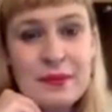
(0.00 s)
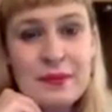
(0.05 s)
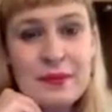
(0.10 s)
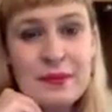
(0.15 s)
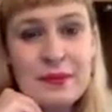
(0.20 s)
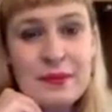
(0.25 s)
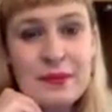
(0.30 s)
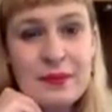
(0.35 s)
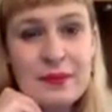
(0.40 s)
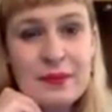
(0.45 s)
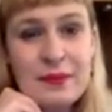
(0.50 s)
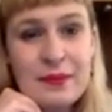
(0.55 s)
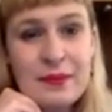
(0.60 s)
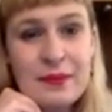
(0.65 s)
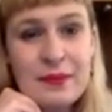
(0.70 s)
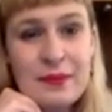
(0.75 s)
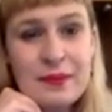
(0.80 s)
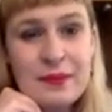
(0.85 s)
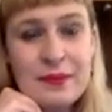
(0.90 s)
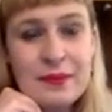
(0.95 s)

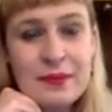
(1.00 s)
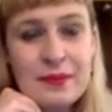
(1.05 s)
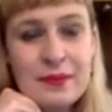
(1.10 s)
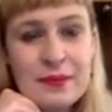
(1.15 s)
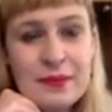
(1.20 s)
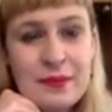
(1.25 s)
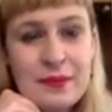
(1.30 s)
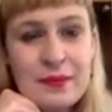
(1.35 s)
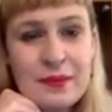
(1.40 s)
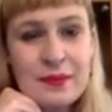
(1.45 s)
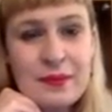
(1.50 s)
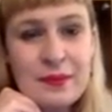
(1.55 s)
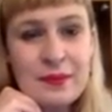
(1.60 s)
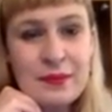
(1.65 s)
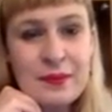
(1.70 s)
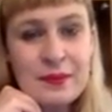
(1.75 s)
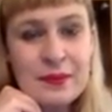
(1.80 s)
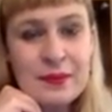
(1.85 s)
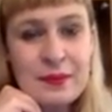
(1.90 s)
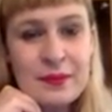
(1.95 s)

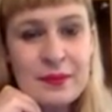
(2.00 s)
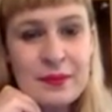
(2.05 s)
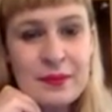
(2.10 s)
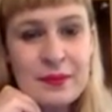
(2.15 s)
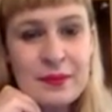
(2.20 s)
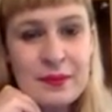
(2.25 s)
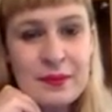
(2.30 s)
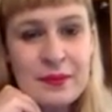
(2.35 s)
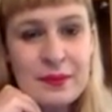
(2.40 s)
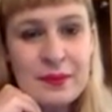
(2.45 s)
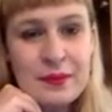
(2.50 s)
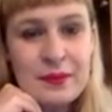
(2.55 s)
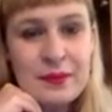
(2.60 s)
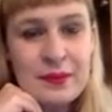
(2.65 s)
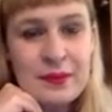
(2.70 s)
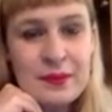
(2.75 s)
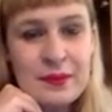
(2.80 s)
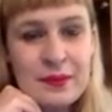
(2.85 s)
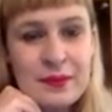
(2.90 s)
This person isn't speaking.